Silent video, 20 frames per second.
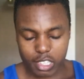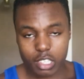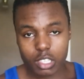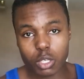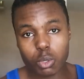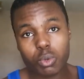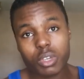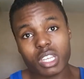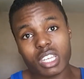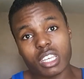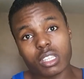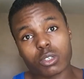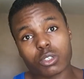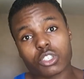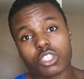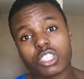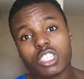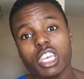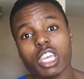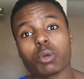You can either
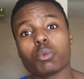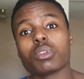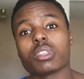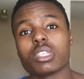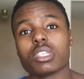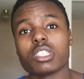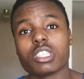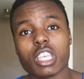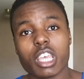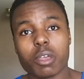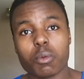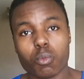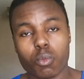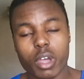stick with the same